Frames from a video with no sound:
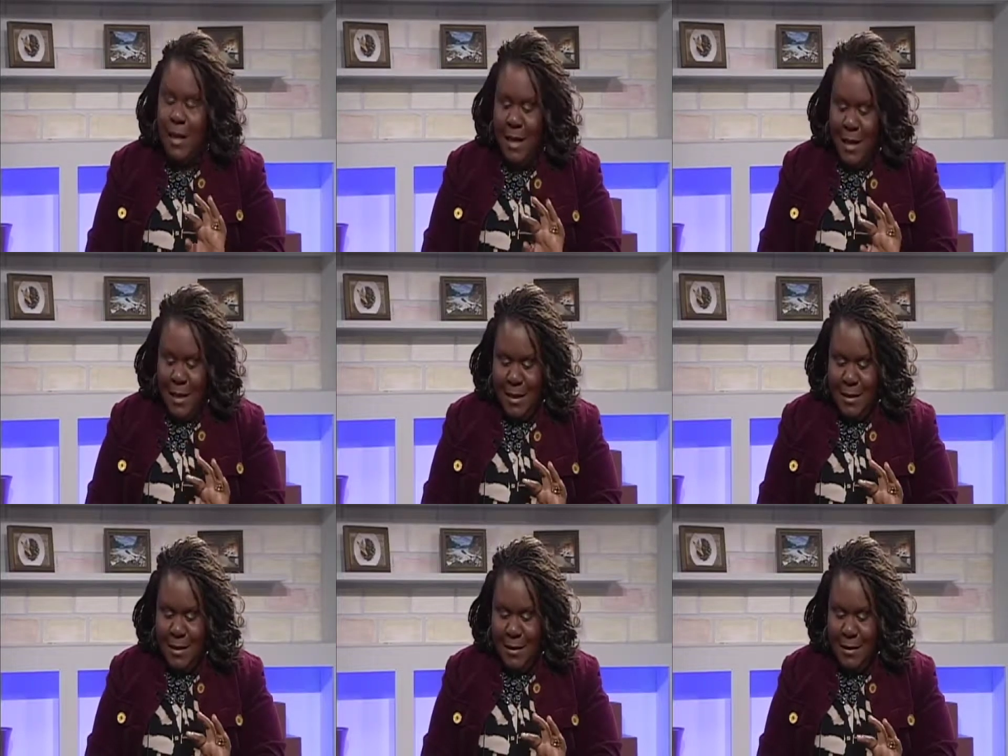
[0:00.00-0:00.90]
Uh,
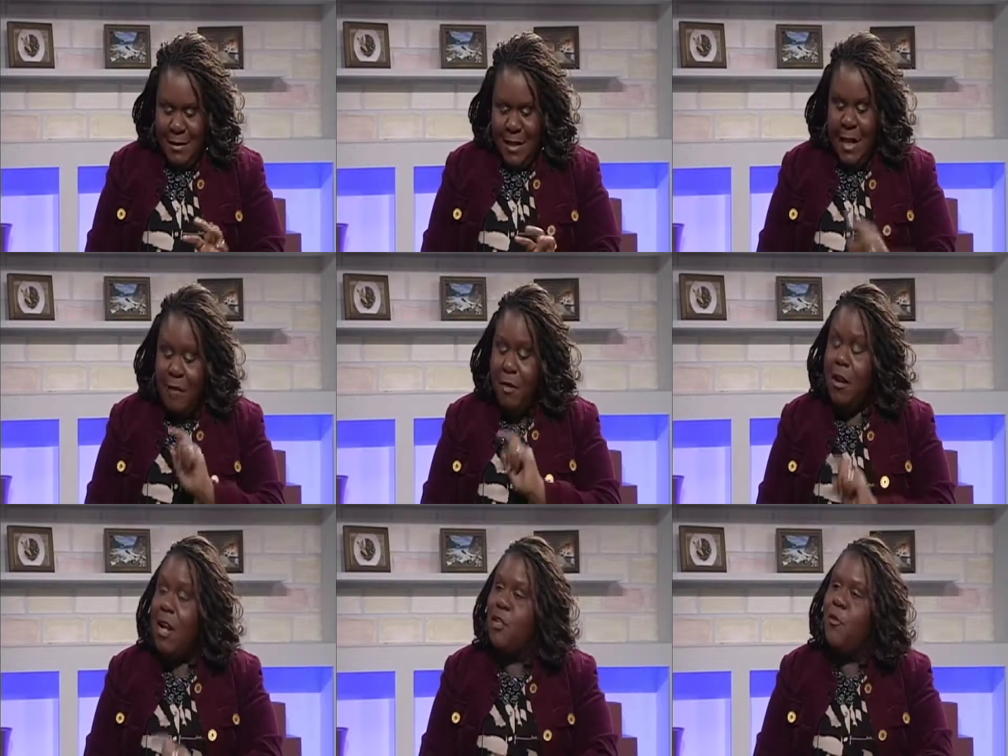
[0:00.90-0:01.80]
11
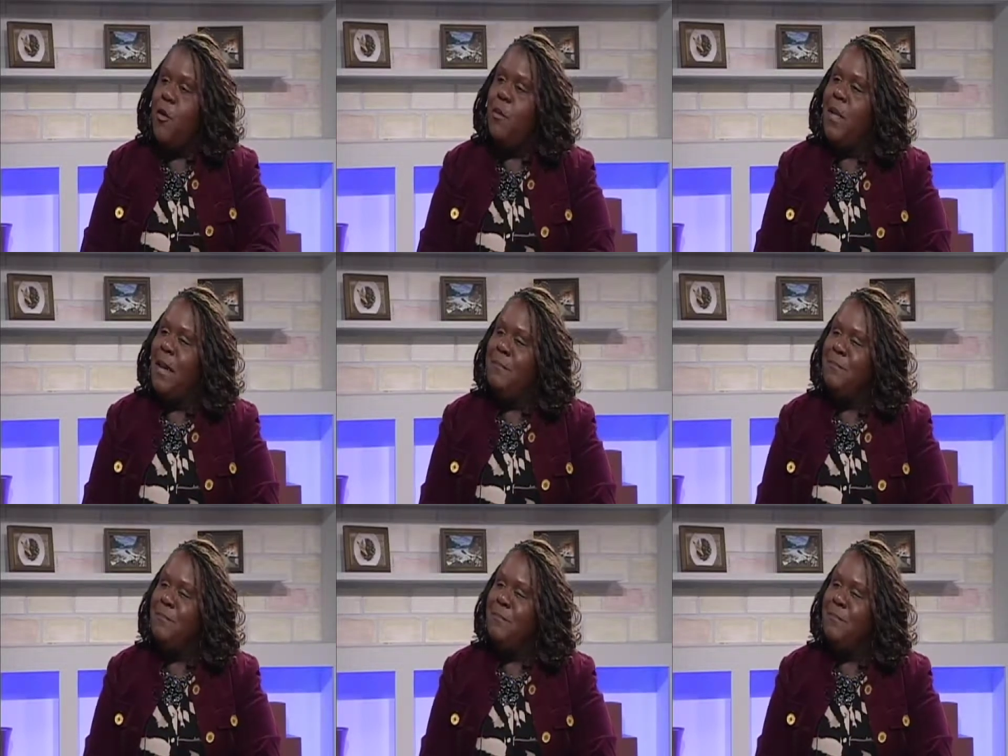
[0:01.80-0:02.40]
o'clock to 4 p.m.